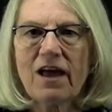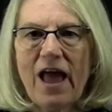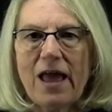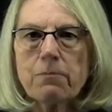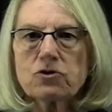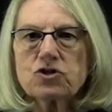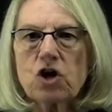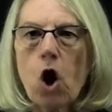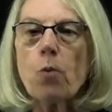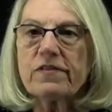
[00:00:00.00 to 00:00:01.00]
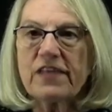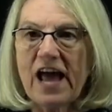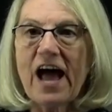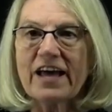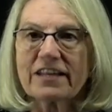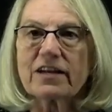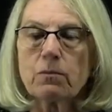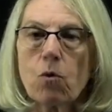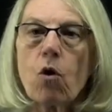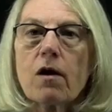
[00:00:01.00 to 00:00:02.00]
able to open the eye a little
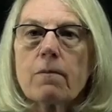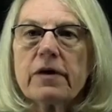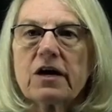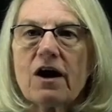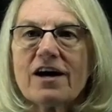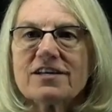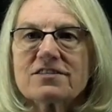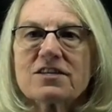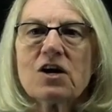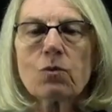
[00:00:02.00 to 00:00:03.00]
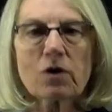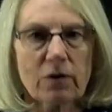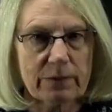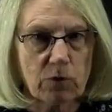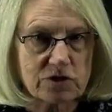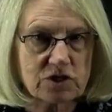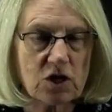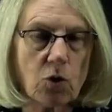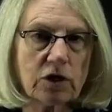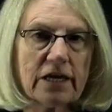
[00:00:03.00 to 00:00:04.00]
more because we're going more
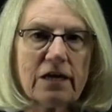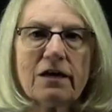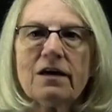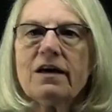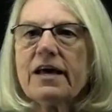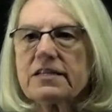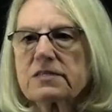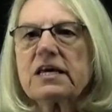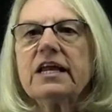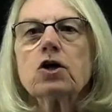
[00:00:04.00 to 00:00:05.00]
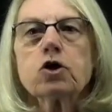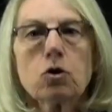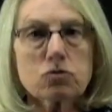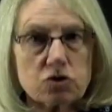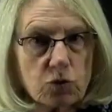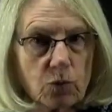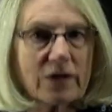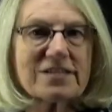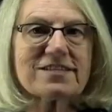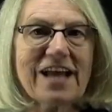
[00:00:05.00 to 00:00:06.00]
slowly, it's getting closer to
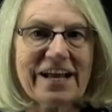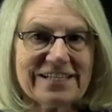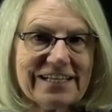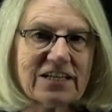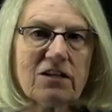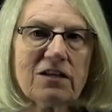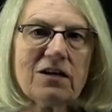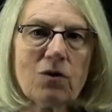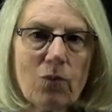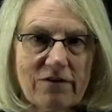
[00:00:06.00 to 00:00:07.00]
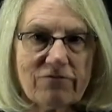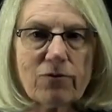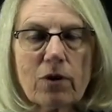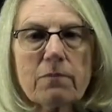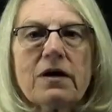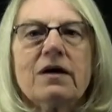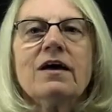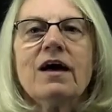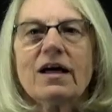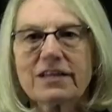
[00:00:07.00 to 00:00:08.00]
what is an ideal waveform,
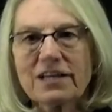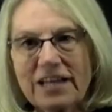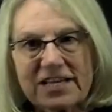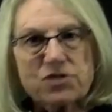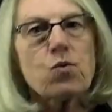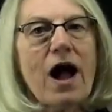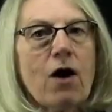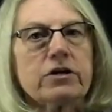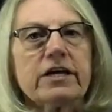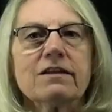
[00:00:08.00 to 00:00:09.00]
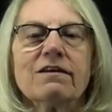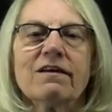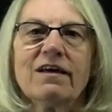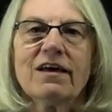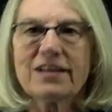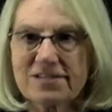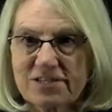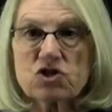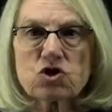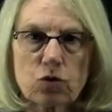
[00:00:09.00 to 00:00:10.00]
a little less rounded, less
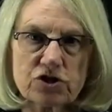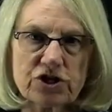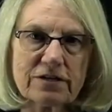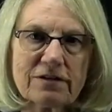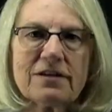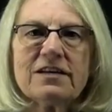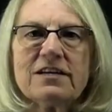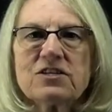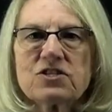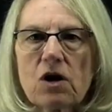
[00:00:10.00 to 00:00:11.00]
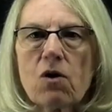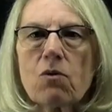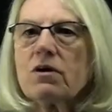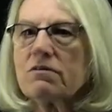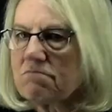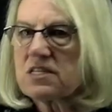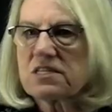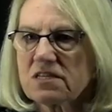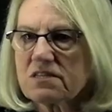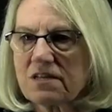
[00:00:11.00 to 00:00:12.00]
distortion. So this
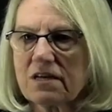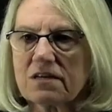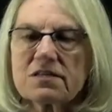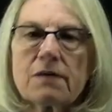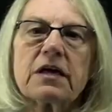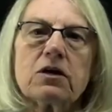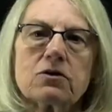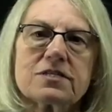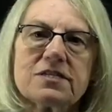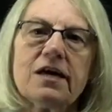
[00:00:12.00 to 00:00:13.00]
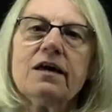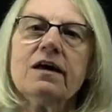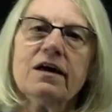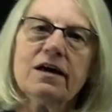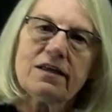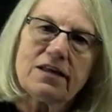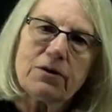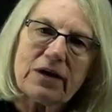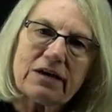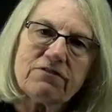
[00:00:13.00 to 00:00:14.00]
is something you'll see that
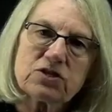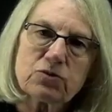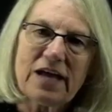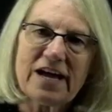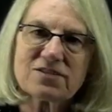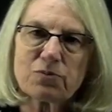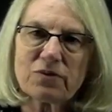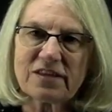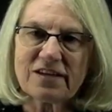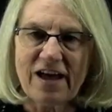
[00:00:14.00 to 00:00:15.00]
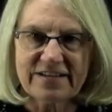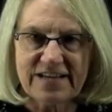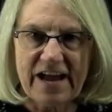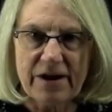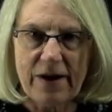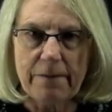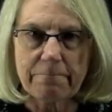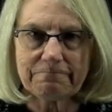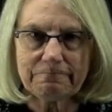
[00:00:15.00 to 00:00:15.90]
we can visualize with an eye diagram.